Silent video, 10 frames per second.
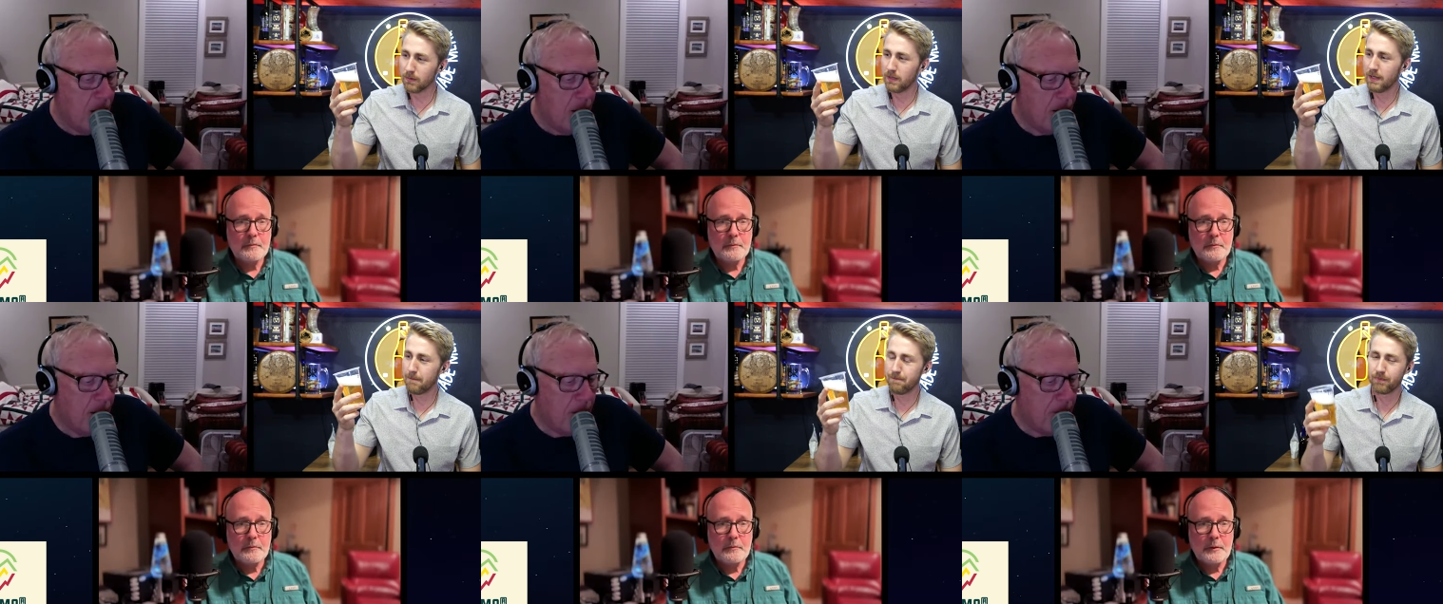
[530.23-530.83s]

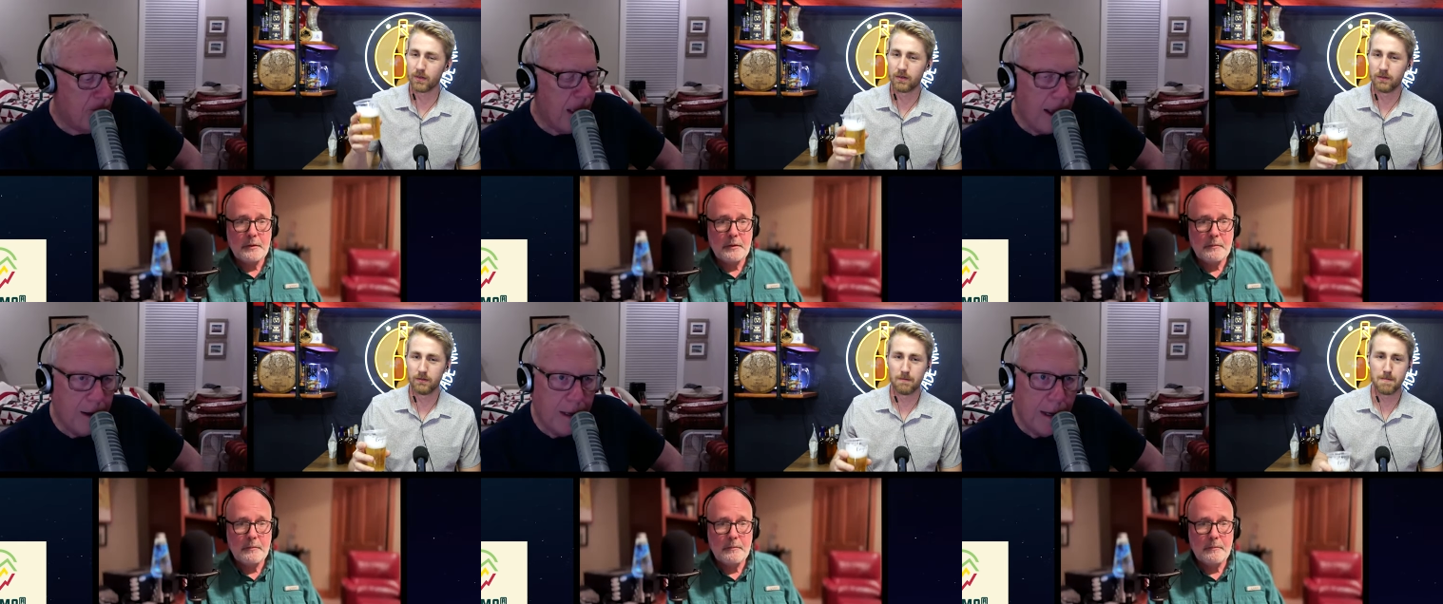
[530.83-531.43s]
Speaker 1: And
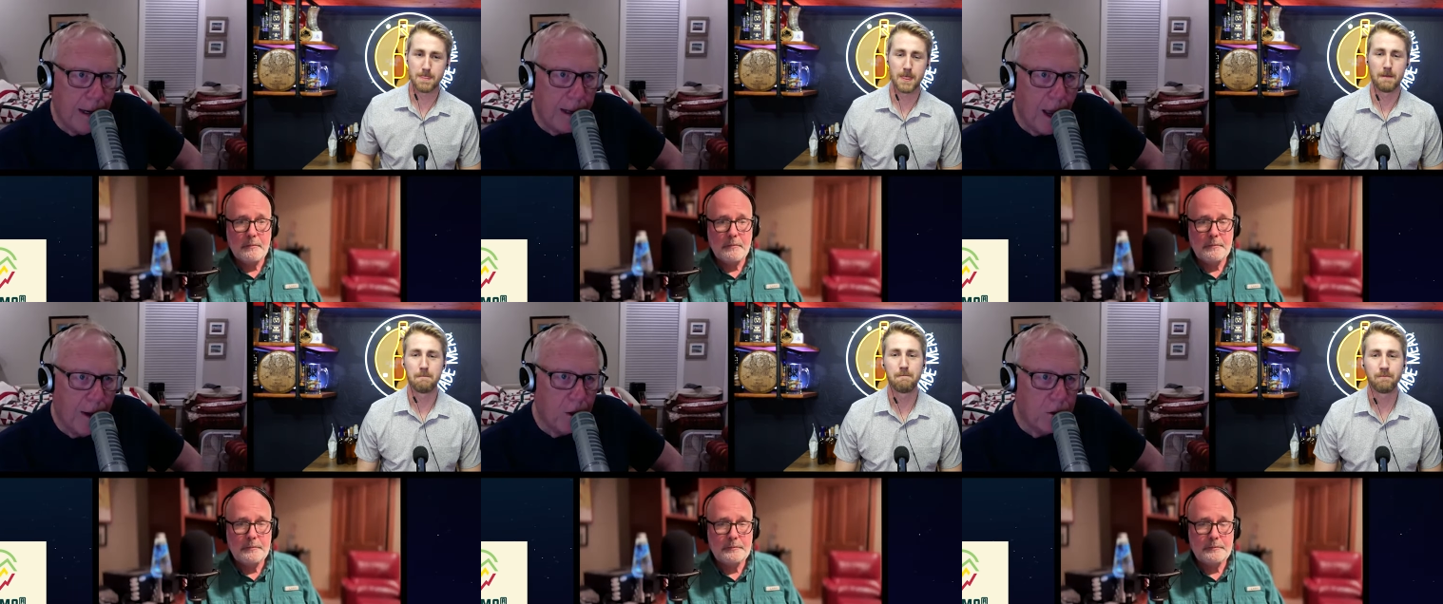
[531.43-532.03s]
again, it
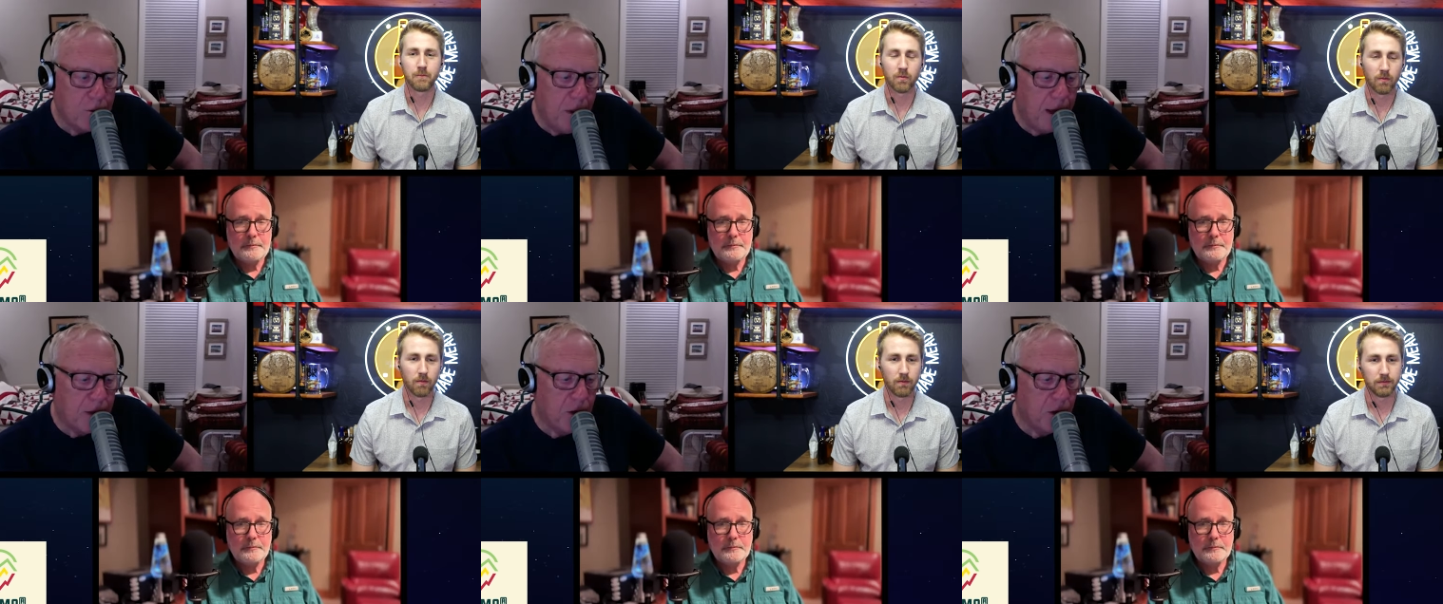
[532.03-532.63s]
kind of goes
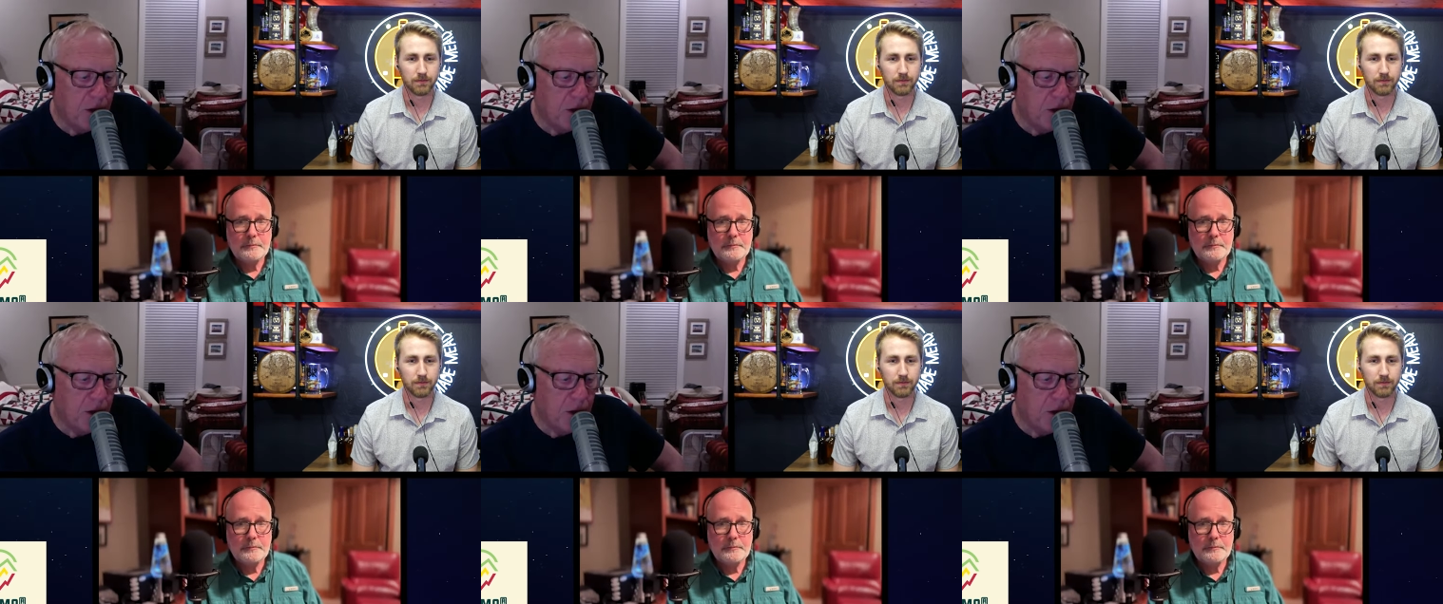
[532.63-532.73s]
back